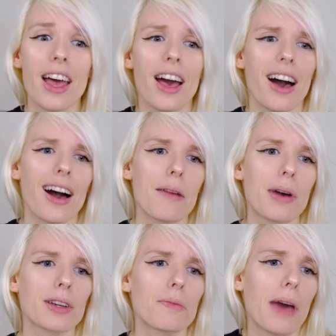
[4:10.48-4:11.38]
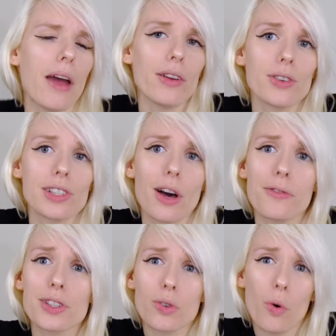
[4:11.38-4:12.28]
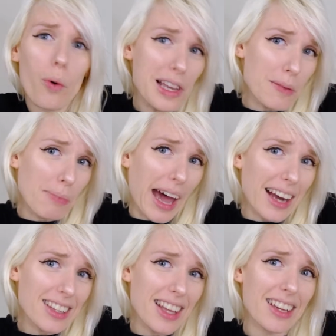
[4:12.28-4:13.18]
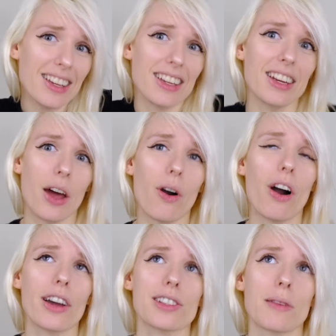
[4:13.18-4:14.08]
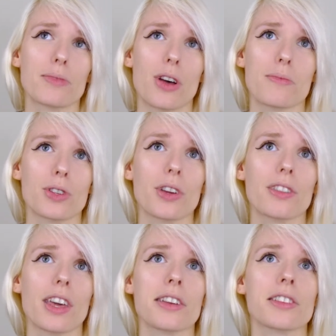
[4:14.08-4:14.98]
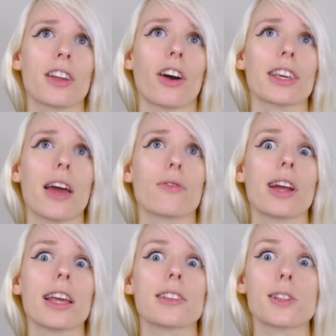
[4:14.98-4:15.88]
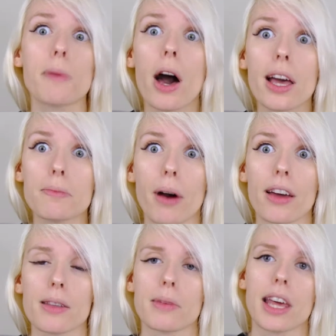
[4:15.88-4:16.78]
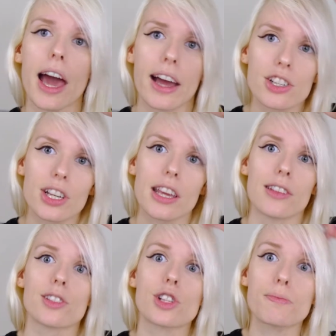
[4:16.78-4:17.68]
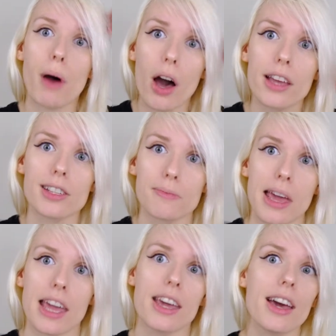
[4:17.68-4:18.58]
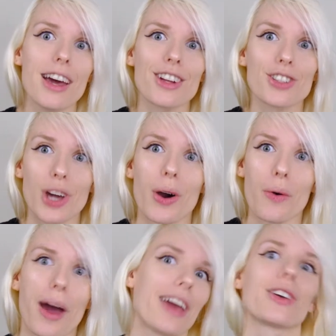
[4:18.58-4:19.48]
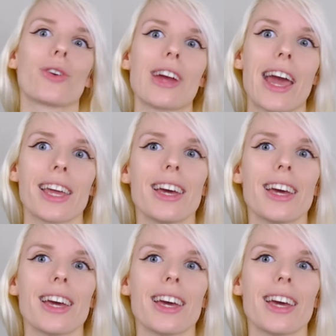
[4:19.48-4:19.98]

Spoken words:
And comparing yourself isn't always a bad thing. I sometimes look at things and I get really inspired by them, and it actually inspires me to go away and create.